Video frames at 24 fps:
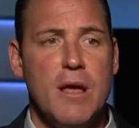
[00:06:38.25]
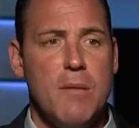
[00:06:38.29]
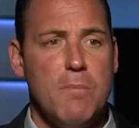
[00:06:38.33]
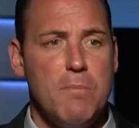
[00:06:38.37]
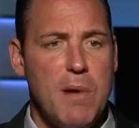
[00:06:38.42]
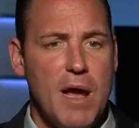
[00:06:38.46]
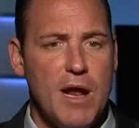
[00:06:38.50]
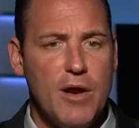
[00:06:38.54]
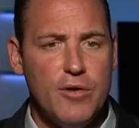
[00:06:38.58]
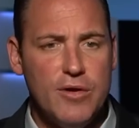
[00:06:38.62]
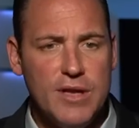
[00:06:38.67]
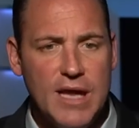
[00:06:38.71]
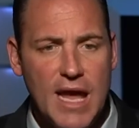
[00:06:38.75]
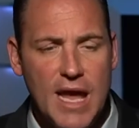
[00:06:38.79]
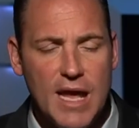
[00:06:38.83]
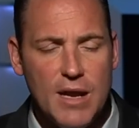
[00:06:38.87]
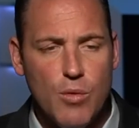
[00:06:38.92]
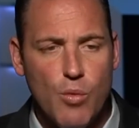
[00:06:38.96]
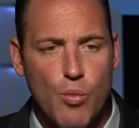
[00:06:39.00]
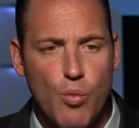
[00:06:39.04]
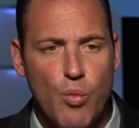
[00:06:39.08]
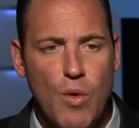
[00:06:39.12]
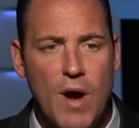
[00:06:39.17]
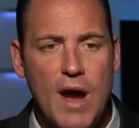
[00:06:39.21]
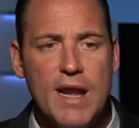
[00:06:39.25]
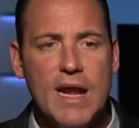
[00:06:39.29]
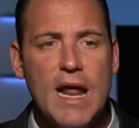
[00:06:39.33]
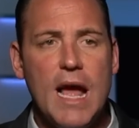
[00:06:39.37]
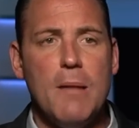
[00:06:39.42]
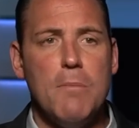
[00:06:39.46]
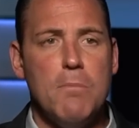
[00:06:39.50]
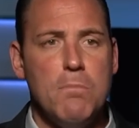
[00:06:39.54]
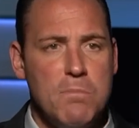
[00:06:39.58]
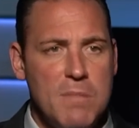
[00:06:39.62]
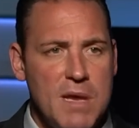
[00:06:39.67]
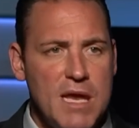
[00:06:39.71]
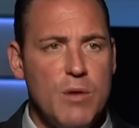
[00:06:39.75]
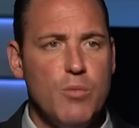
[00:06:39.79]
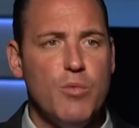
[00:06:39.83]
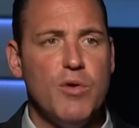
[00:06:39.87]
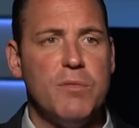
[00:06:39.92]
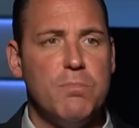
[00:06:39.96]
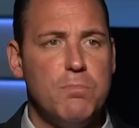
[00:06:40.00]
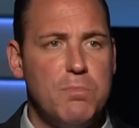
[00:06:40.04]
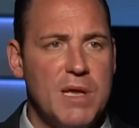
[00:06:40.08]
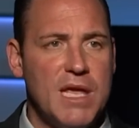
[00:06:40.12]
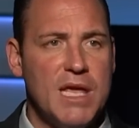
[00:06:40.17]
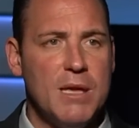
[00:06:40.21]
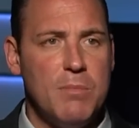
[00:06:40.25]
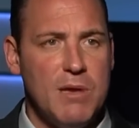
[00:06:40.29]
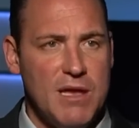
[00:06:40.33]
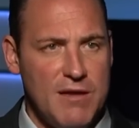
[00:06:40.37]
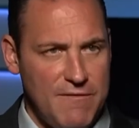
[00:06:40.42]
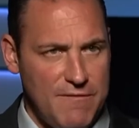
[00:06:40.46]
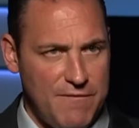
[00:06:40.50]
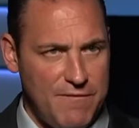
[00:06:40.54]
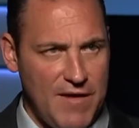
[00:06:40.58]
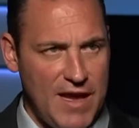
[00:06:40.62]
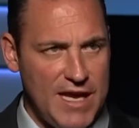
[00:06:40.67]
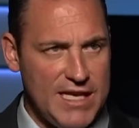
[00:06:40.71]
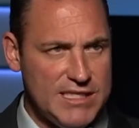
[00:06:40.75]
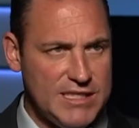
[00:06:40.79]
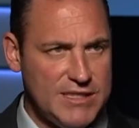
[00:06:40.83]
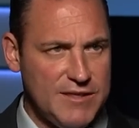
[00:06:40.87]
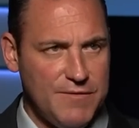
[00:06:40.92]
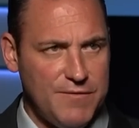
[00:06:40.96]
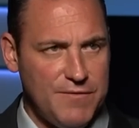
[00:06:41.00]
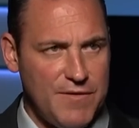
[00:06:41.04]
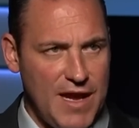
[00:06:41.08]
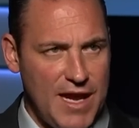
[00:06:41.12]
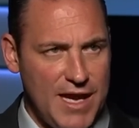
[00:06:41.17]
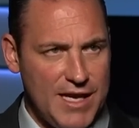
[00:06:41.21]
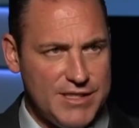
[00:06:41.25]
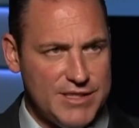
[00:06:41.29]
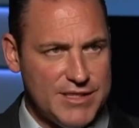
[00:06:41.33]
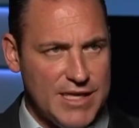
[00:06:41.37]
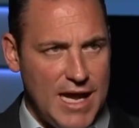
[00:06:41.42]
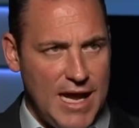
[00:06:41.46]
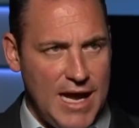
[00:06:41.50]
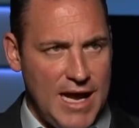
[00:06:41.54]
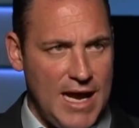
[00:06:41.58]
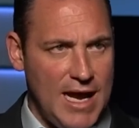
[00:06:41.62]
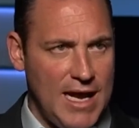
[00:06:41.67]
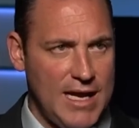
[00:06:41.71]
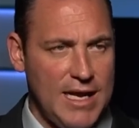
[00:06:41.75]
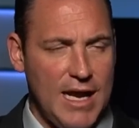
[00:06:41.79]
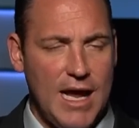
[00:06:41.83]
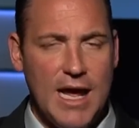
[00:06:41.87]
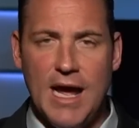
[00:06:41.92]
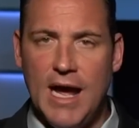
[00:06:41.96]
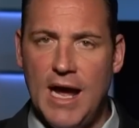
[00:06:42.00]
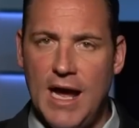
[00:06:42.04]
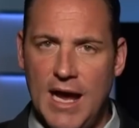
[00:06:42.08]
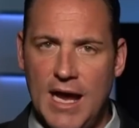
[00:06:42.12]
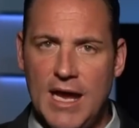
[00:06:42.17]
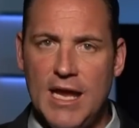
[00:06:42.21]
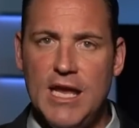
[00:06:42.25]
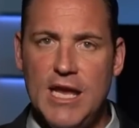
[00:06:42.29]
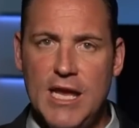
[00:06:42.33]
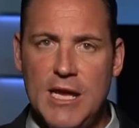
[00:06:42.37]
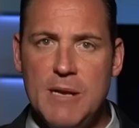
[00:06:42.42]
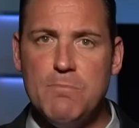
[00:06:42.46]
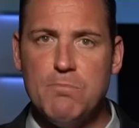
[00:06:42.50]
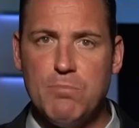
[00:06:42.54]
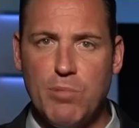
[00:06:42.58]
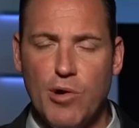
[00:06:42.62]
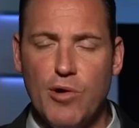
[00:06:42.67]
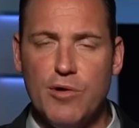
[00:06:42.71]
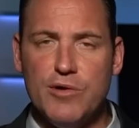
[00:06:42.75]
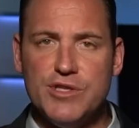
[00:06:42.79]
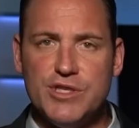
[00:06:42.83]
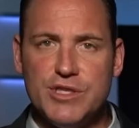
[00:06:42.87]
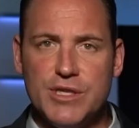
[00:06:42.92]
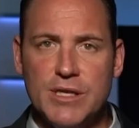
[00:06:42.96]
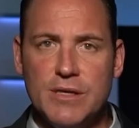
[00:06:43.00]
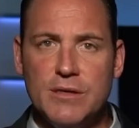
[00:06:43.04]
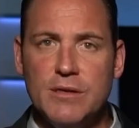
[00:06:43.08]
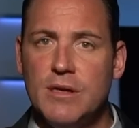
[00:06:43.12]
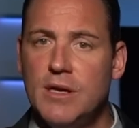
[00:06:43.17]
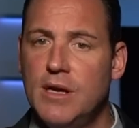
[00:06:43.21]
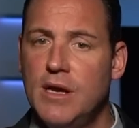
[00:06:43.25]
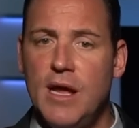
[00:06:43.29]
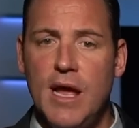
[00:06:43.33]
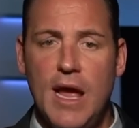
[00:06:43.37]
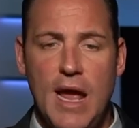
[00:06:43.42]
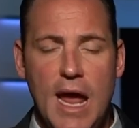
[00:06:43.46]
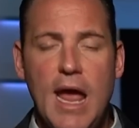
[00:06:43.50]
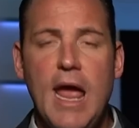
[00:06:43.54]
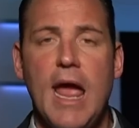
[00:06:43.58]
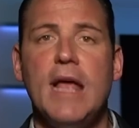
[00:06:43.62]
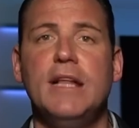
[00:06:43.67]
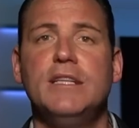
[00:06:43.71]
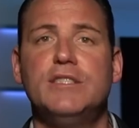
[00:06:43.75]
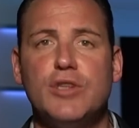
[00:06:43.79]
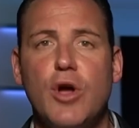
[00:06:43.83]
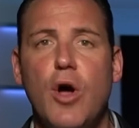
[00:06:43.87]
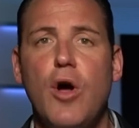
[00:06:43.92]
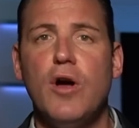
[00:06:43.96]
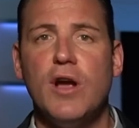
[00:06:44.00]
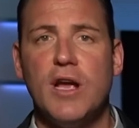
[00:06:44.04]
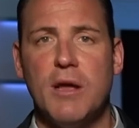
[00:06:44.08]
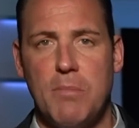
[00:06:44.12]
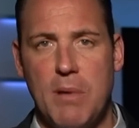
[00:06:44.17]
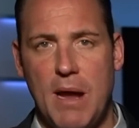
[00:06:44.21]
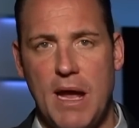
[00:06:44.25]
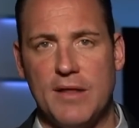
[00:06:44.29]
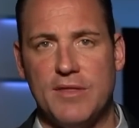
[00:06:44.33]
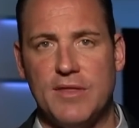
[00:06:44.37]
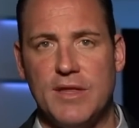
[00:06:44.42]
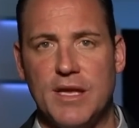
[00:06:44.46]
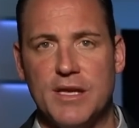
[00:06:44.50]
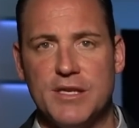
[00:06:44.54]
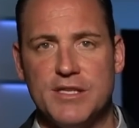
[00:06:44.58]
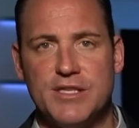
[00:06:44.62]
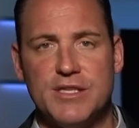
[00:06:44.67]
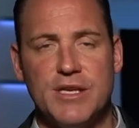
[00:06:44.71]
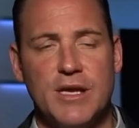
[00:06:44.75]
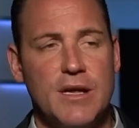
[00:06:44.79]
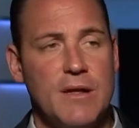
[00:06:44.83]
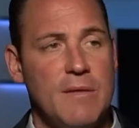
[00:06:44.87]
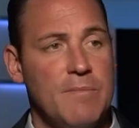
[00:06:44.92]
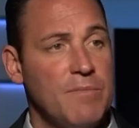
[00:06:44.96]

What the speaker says: Better yet, why not meet with Bibi face-to-face, eye-to-eye, in person, and talk about this?